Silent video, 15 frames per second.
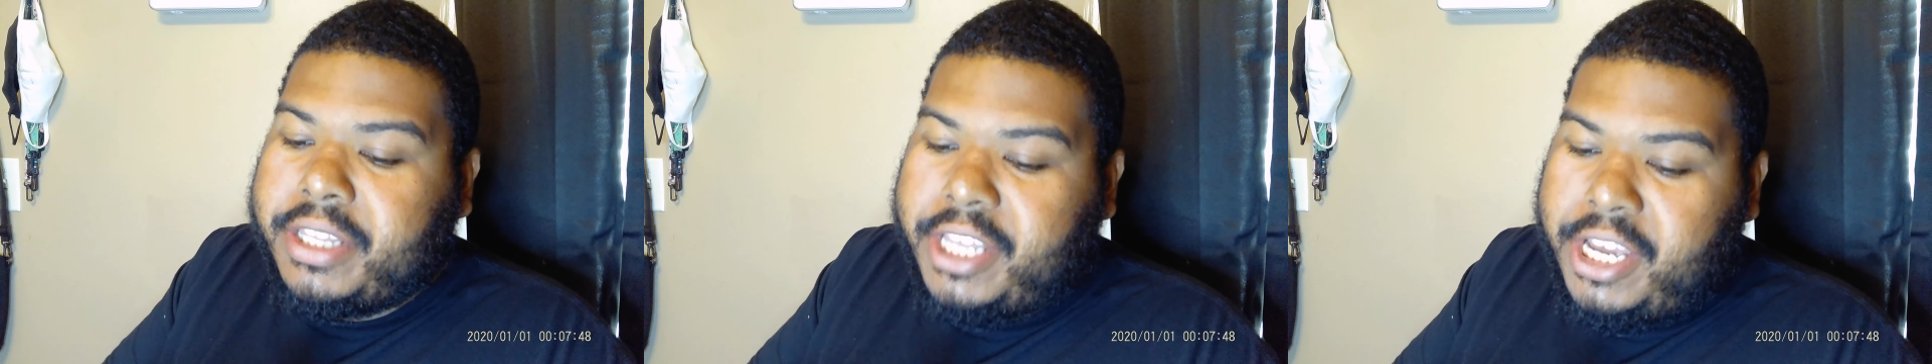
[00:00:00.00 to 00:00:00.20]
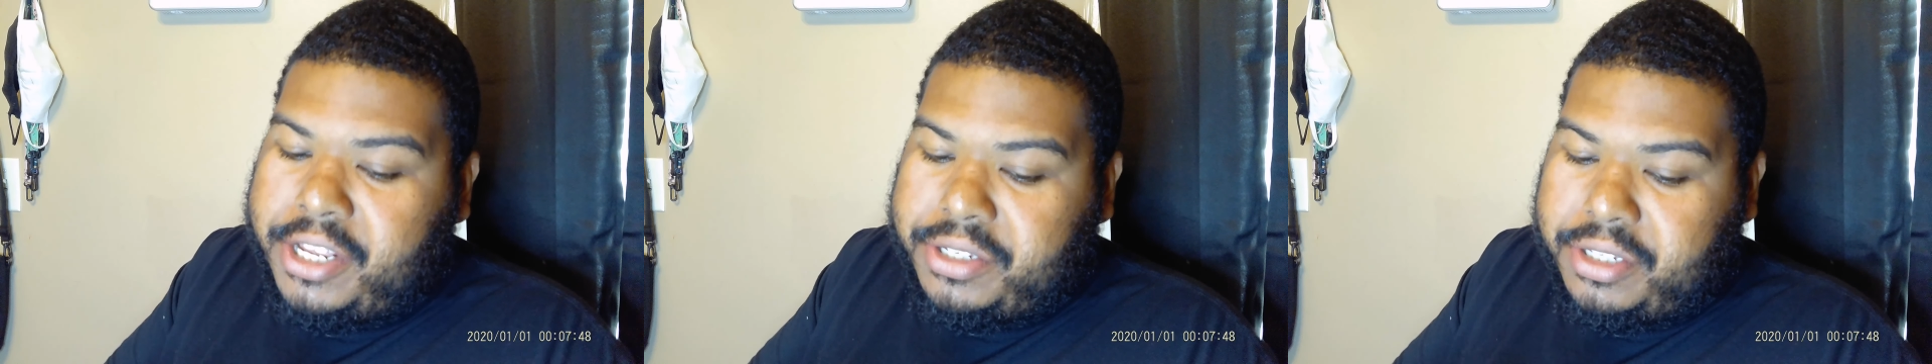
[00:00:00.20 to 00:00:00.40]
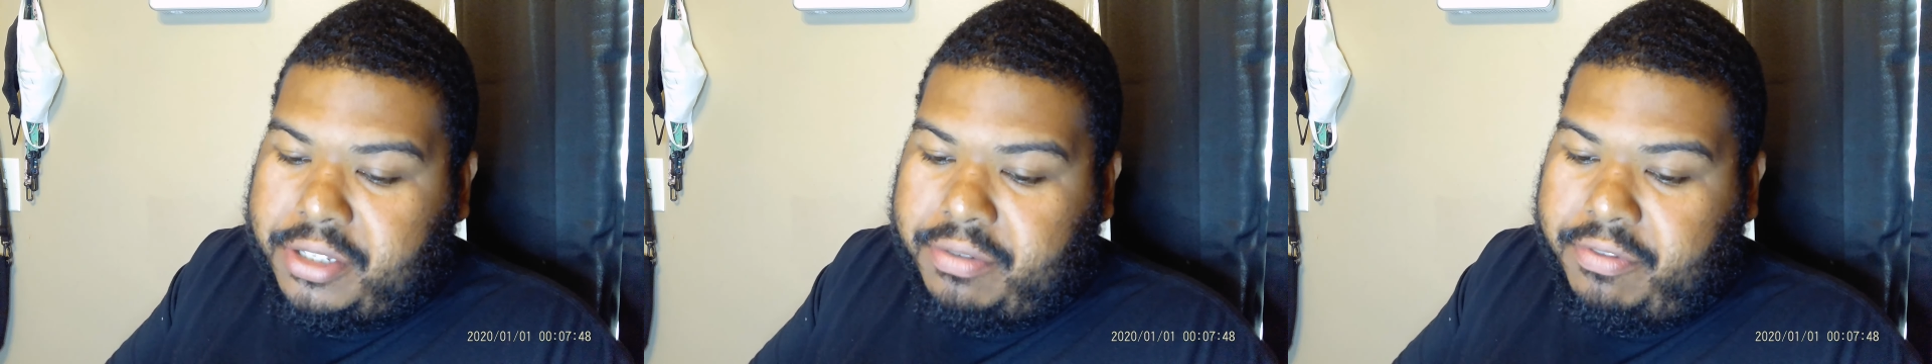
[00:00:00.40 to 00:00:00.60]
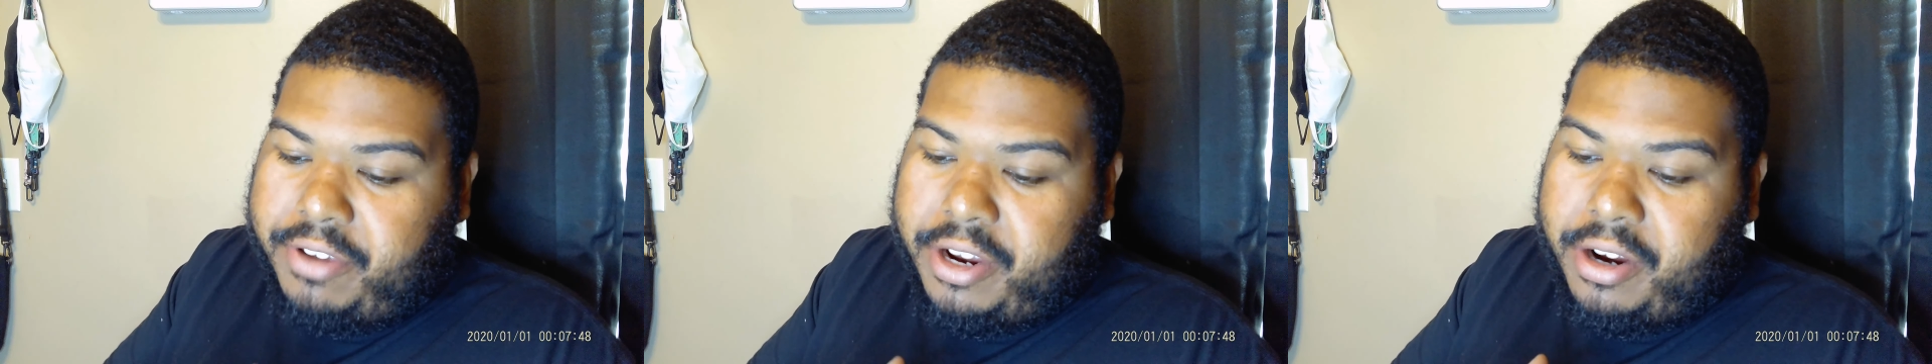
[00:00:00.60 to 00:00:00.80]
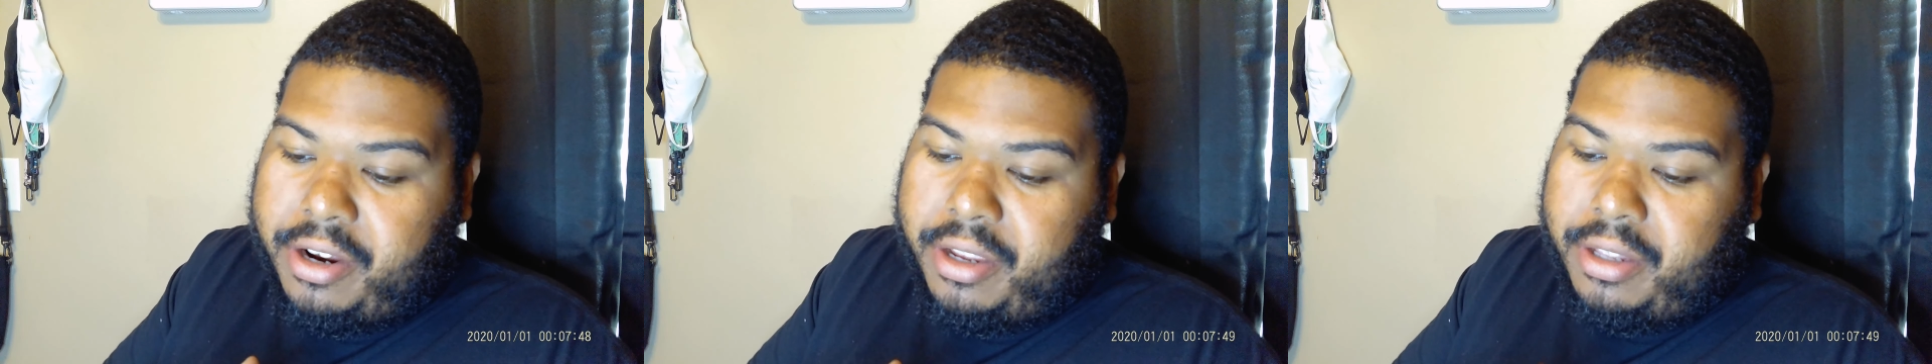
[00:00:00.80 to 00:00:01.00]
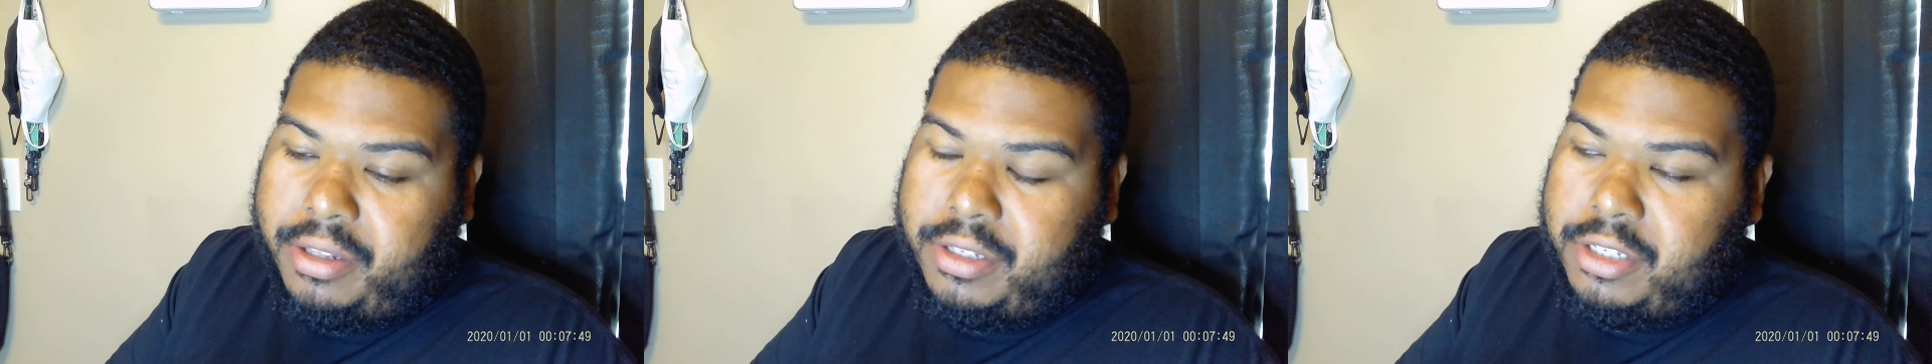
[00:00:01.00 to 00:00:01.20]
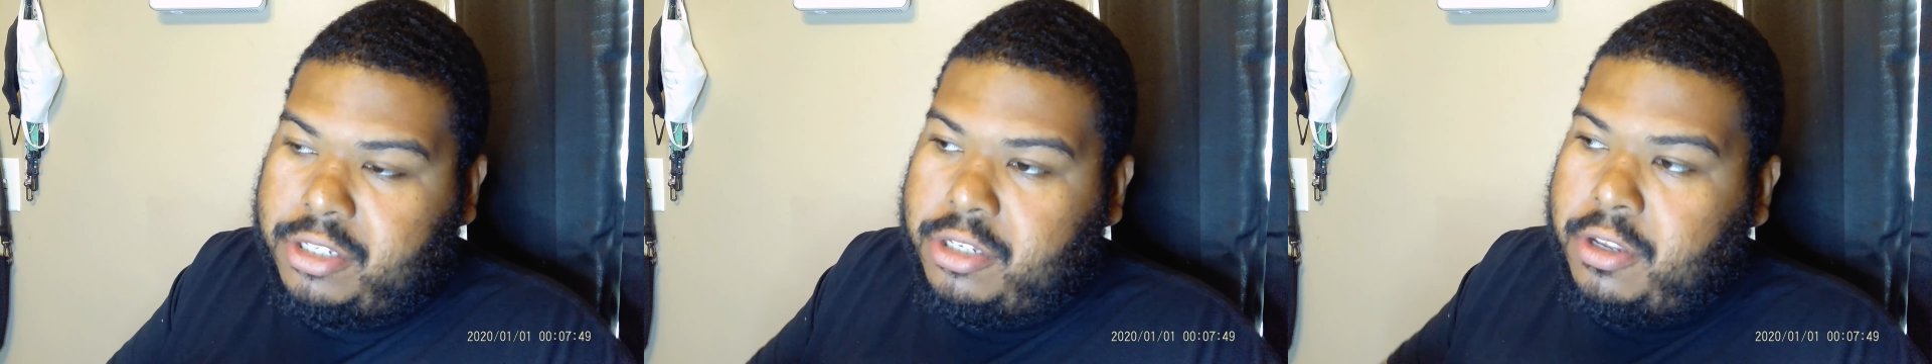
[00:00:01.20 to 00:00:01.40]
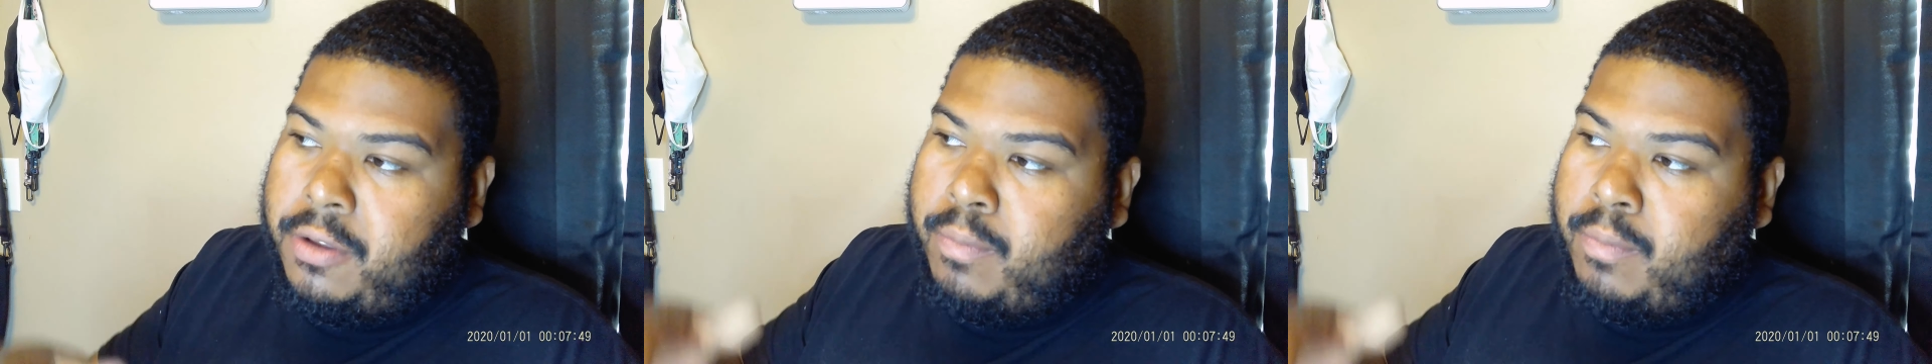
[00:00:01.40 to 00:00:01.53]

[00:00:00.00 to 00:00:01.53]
thousandths variance